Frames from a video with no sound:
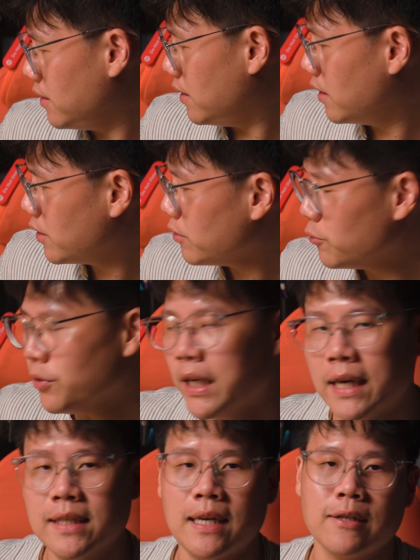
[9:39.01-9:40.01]
Ergotune
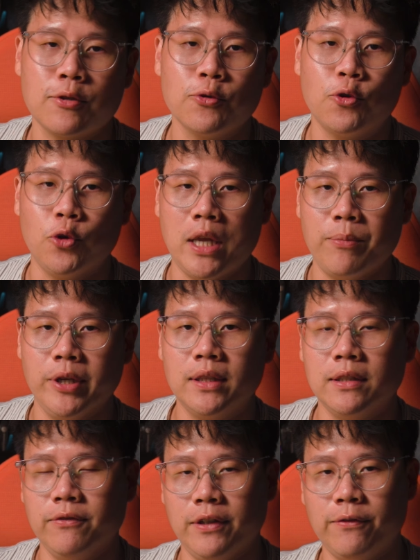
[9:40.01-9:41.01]
has also
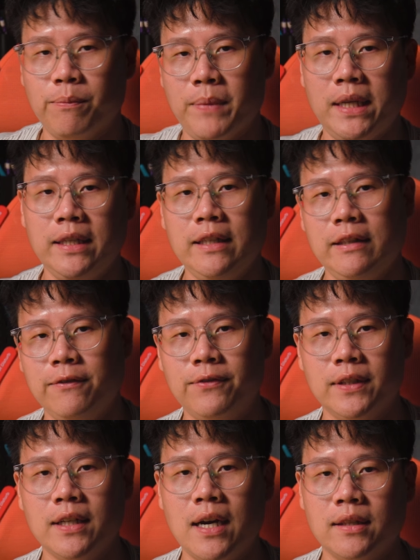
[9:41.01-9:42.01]
collaborated with many different